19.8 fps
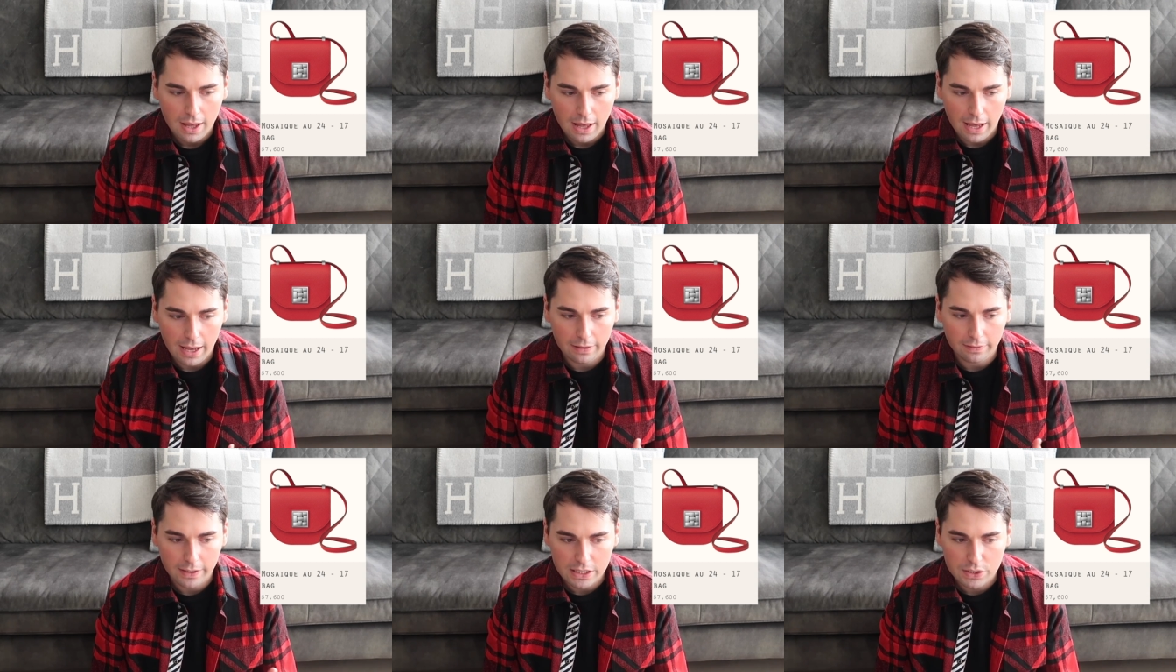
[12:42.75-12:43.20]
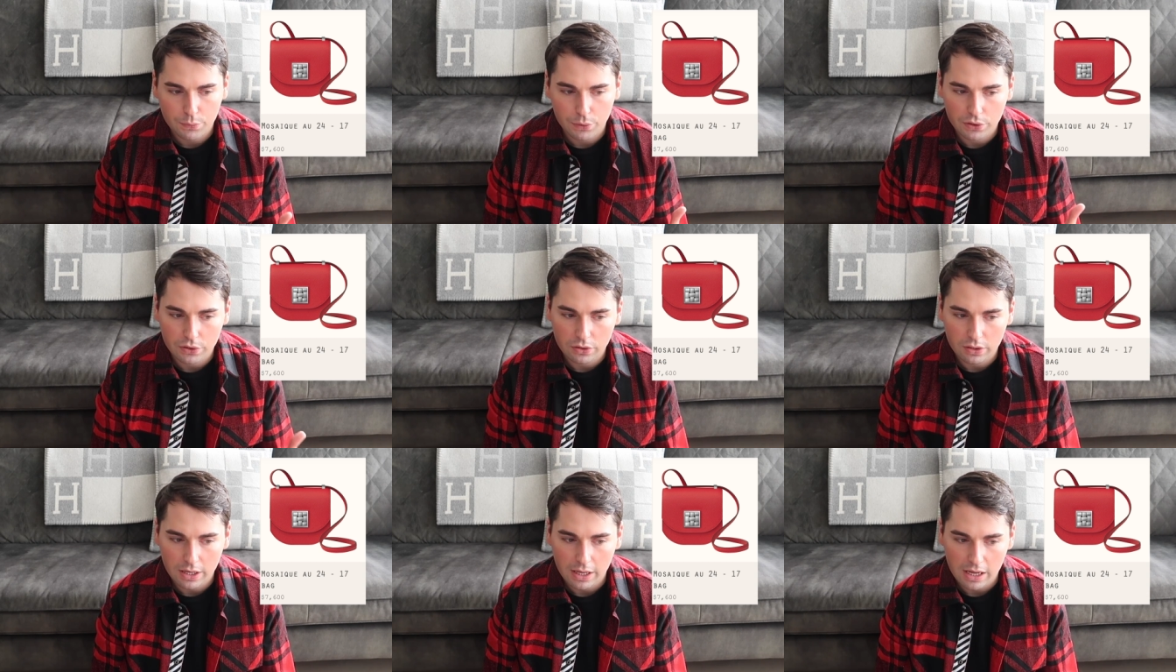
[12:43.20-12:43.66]
And that's where
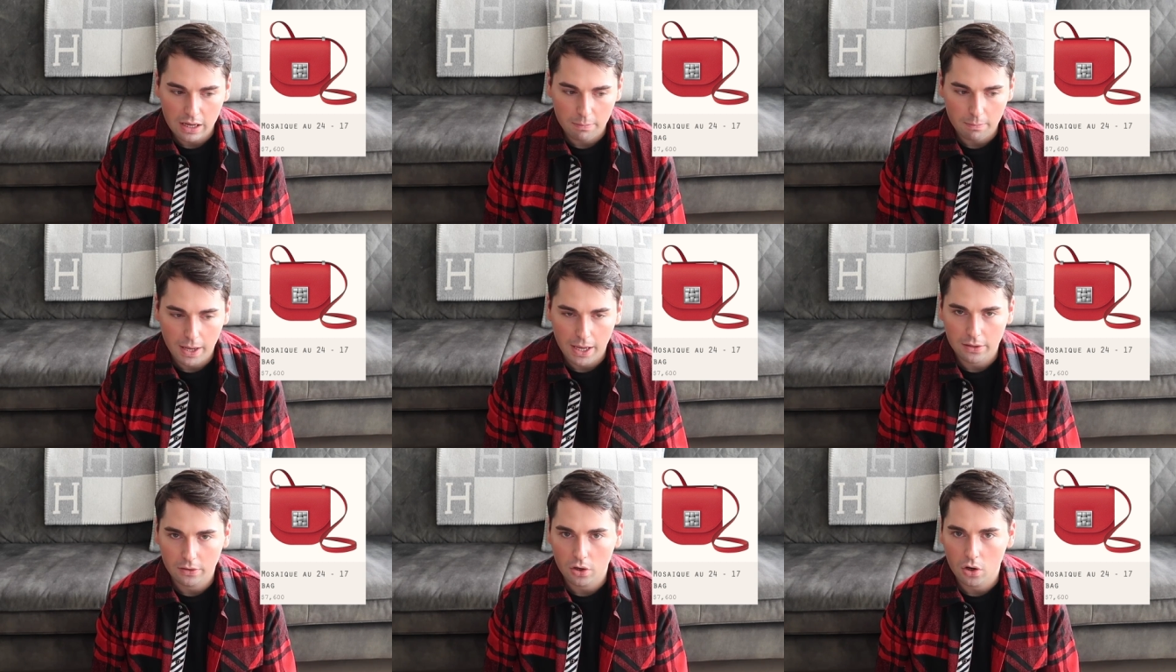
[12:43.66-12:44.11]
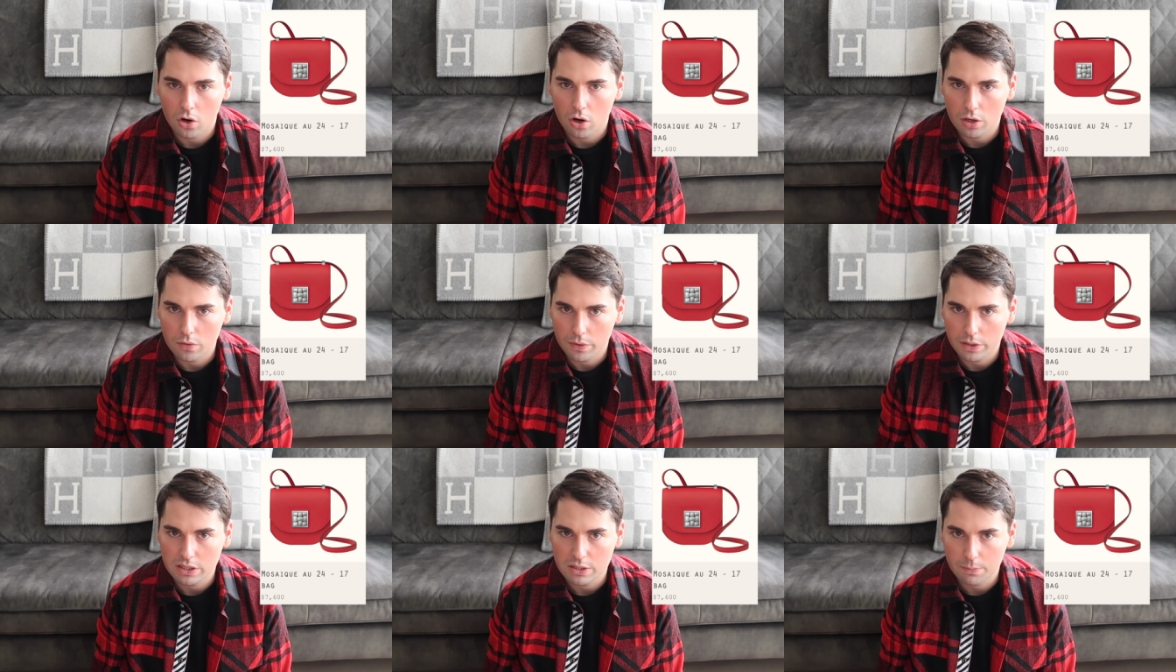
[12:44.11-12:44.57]
the name and the
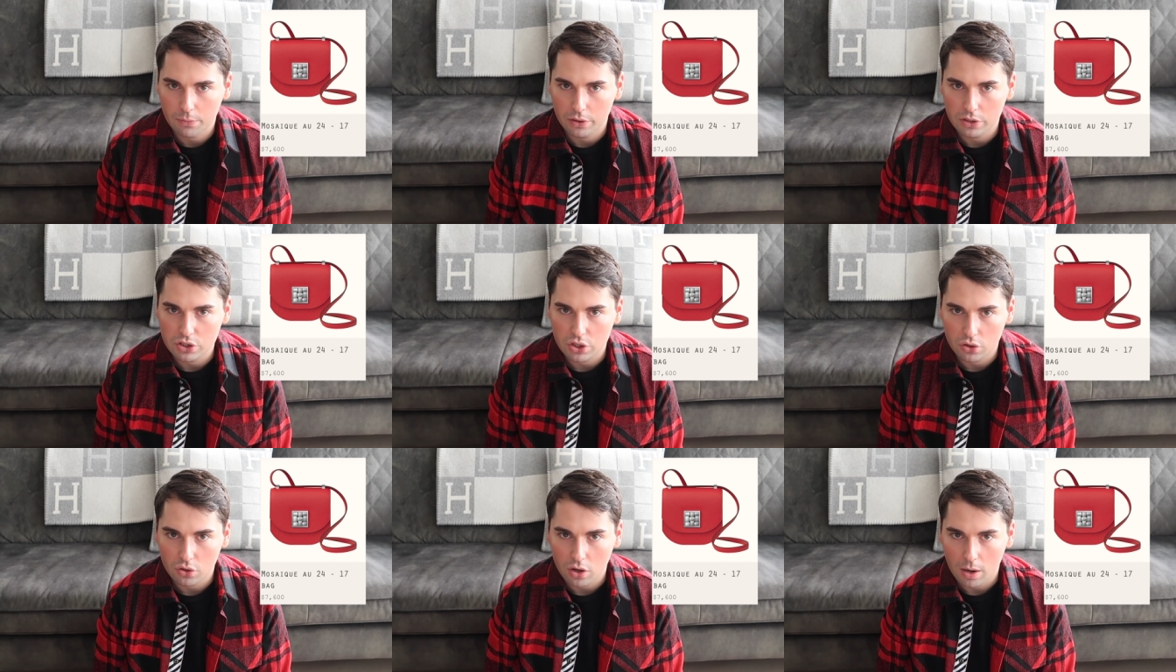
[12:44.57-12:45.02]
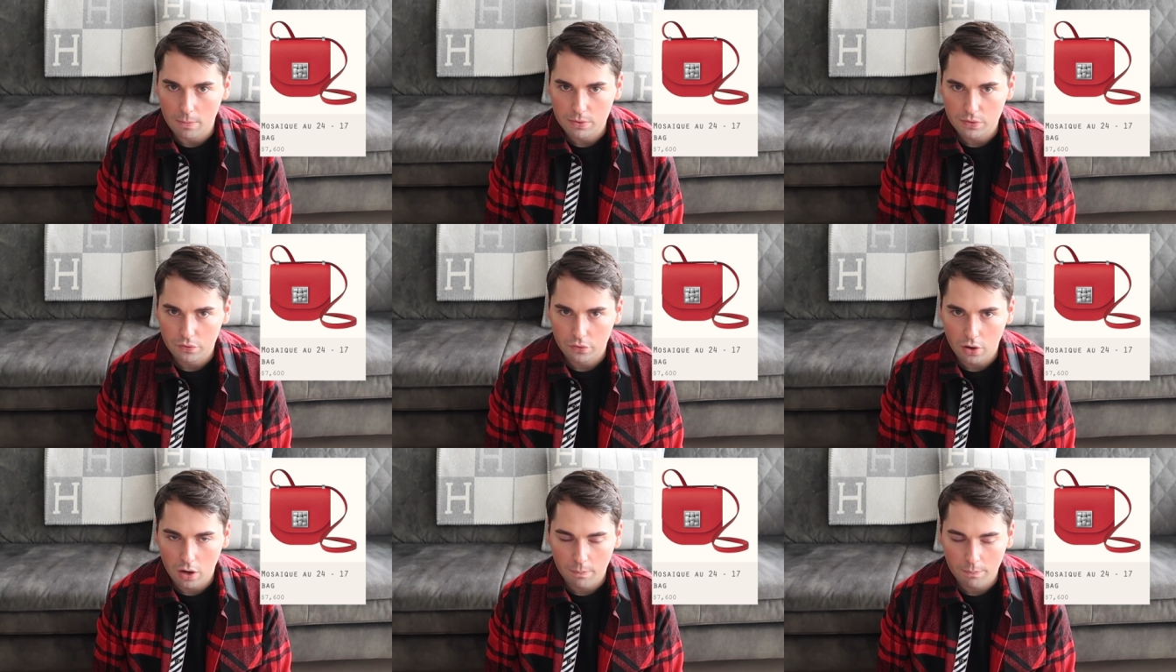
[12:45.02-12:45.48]
hardware inspiration comes
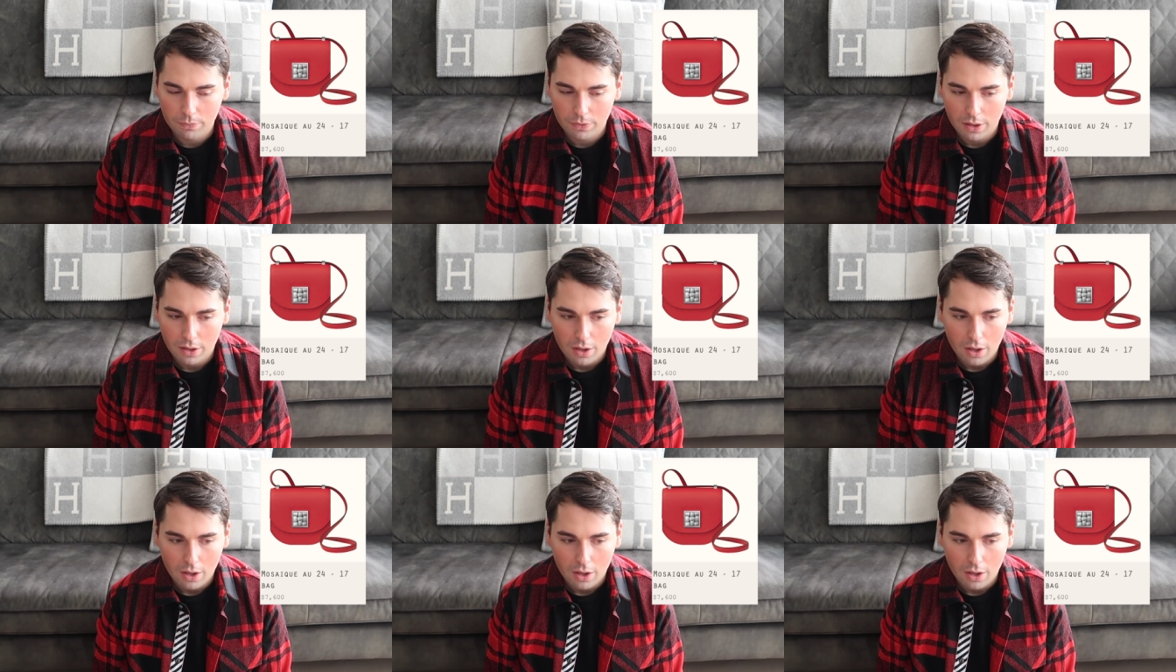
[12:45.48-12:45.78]
from.